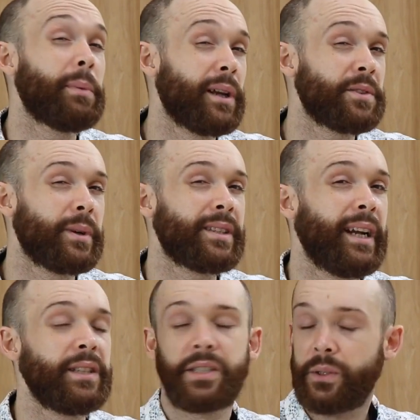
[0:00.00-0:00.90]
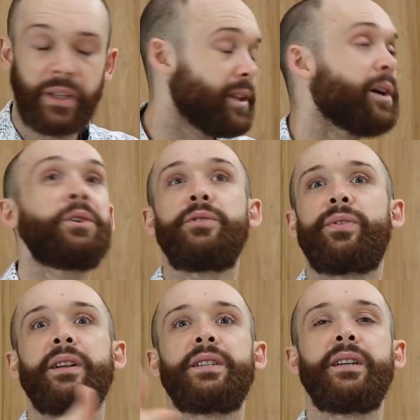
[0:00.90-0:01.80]
but also exciting to know that there are new
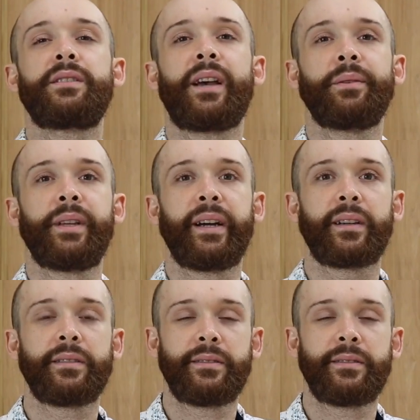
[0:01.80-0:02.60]
frontiers out there.